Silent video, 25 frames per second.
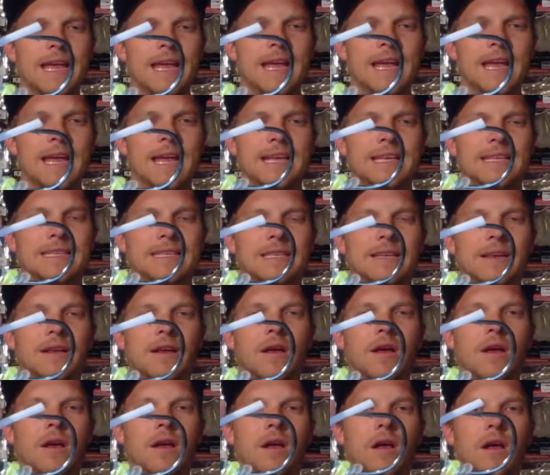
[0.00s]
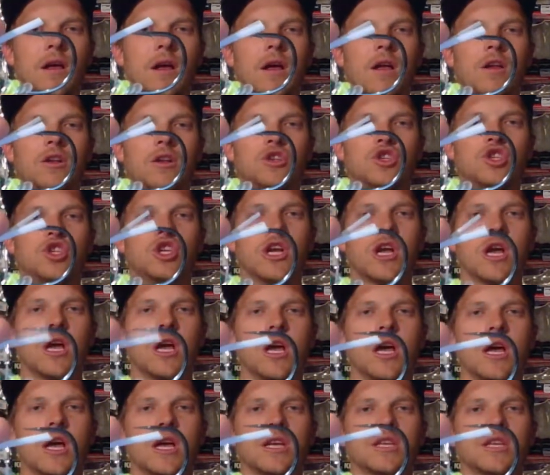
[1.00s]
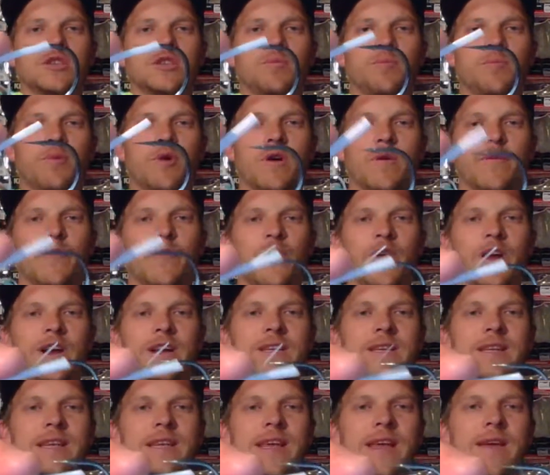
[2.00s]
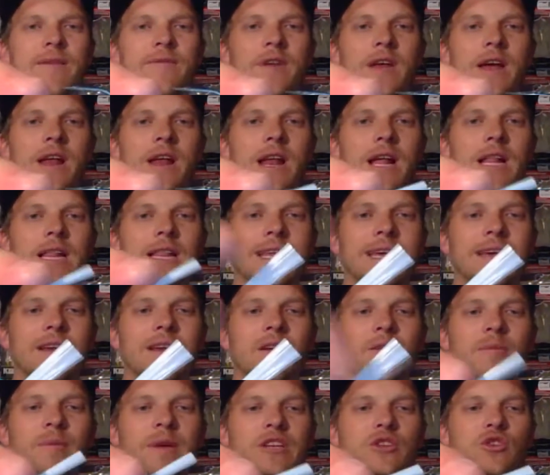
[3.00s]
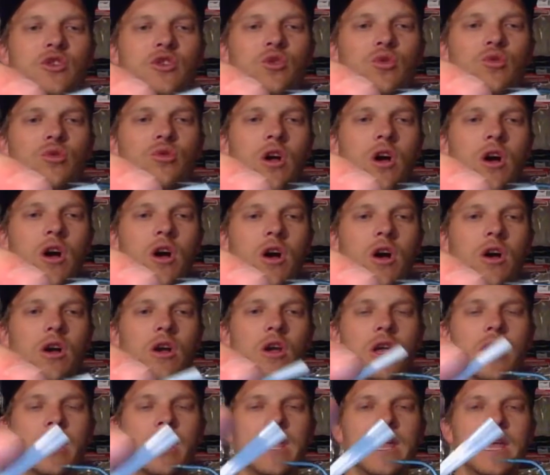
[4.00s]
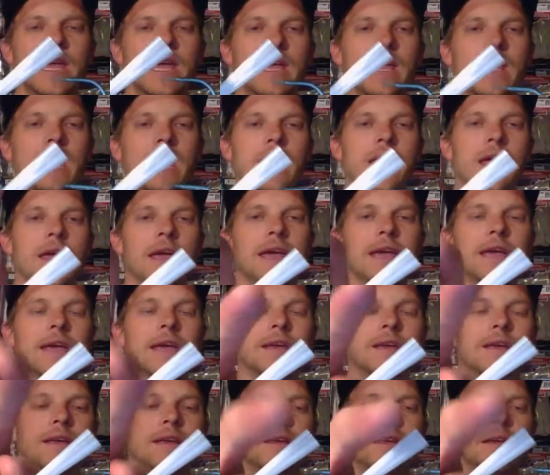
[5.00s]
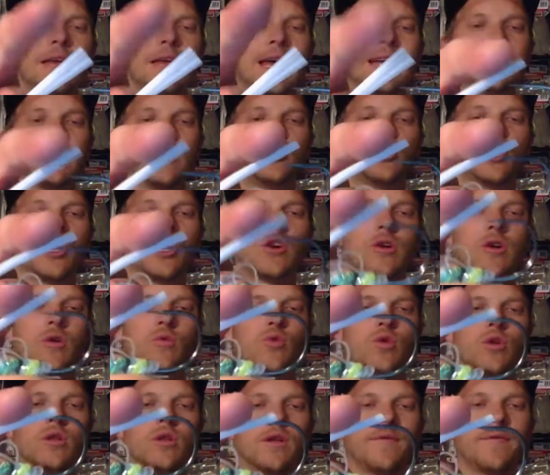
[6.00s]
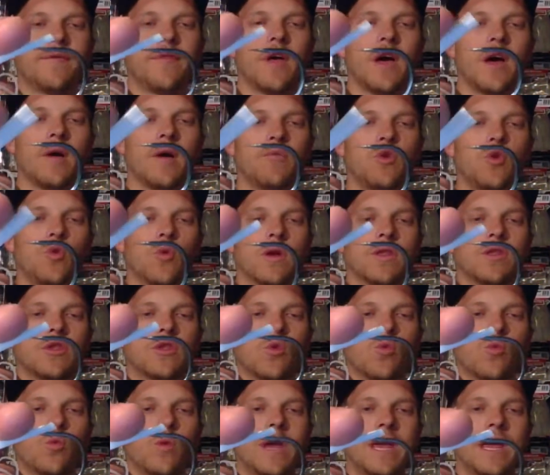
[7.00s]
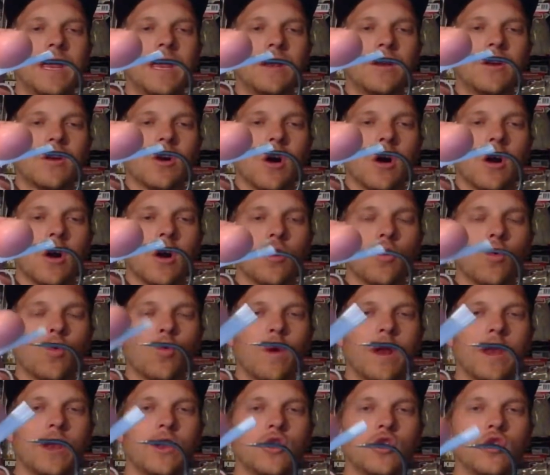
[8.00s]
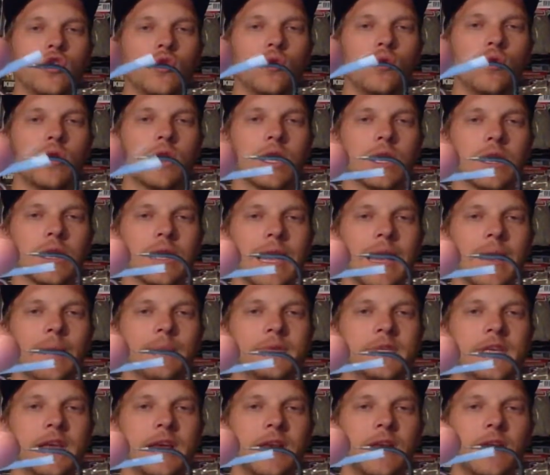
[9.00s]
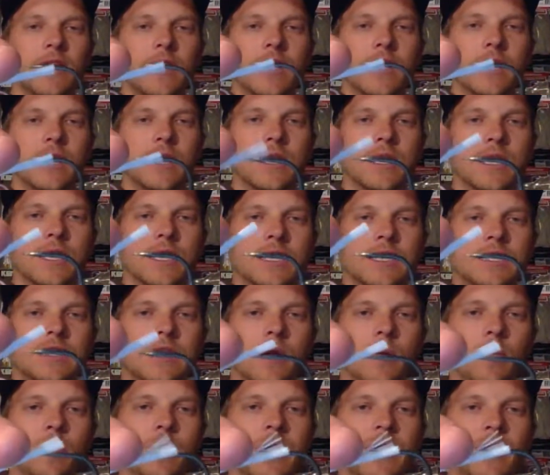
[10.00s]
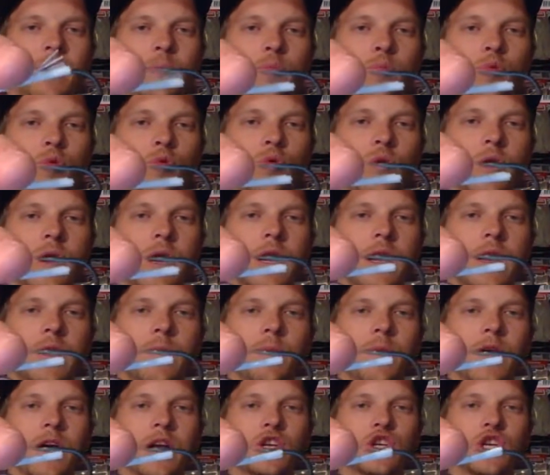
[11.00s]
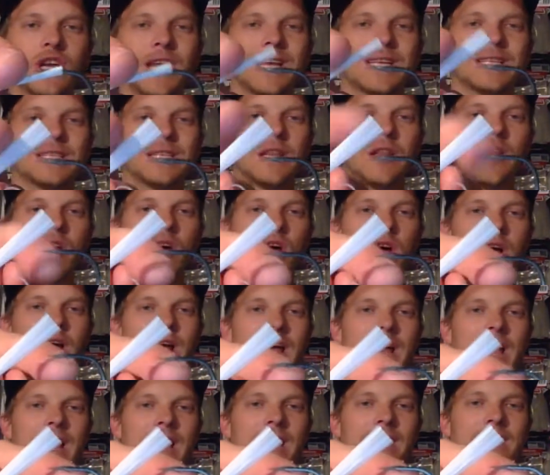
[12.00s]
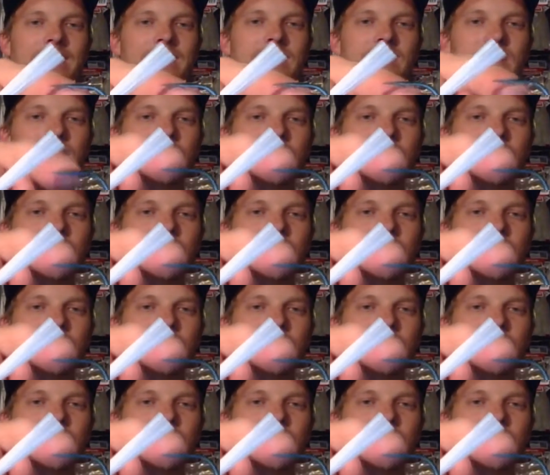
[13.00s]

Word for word: is just perfect, if not a little bit too long. As a general rule of thumb, you want the weed guard when you collapse it to be pretty much as long as